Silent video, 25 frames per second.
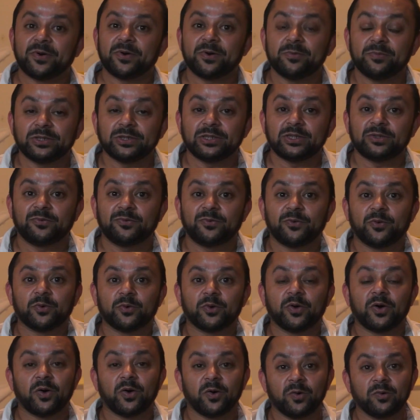you very much
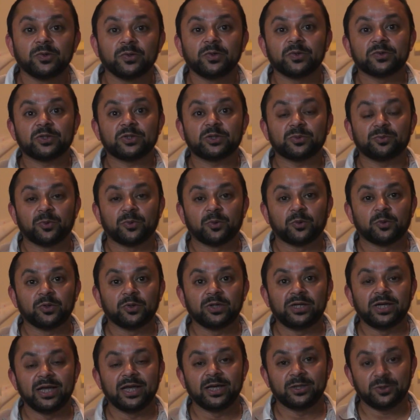for all your
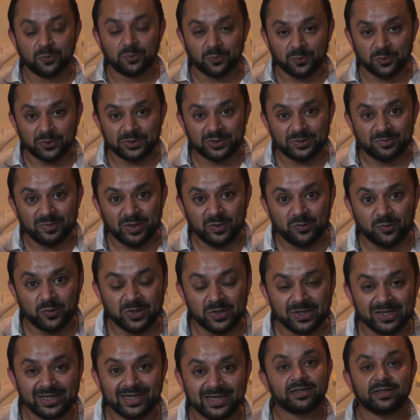support towards my
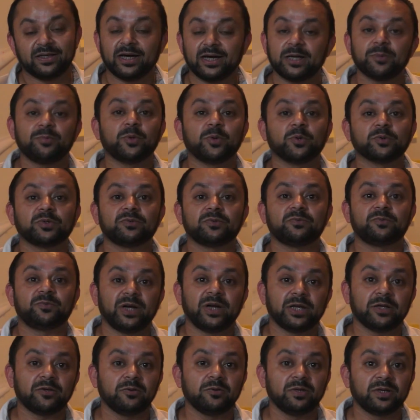work, that I post
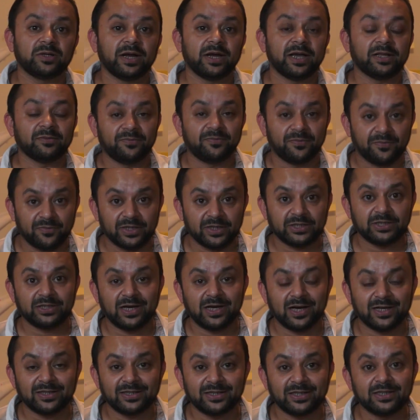regular and fresh
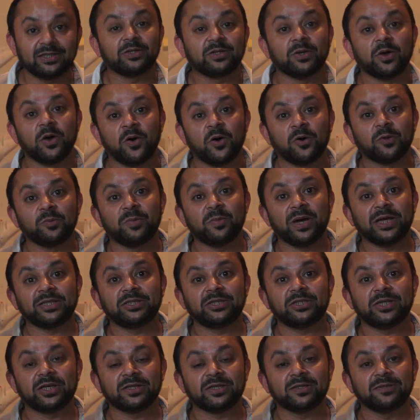content on my
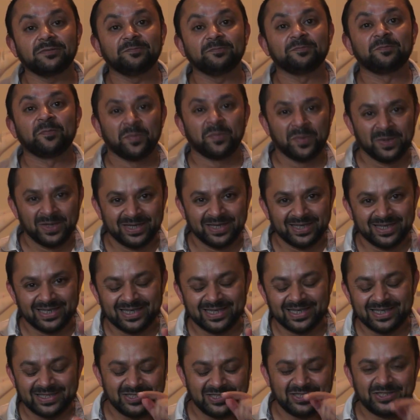channel
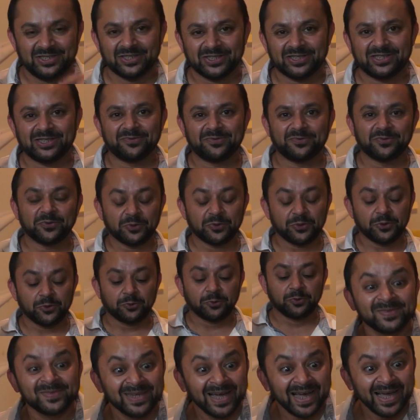just for you.
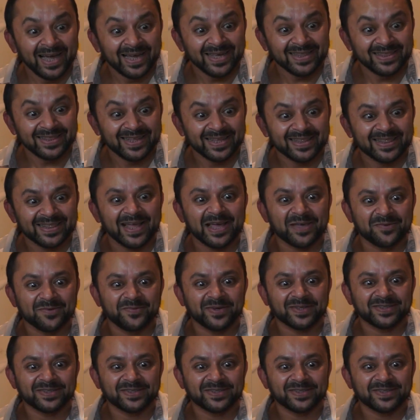Hit that like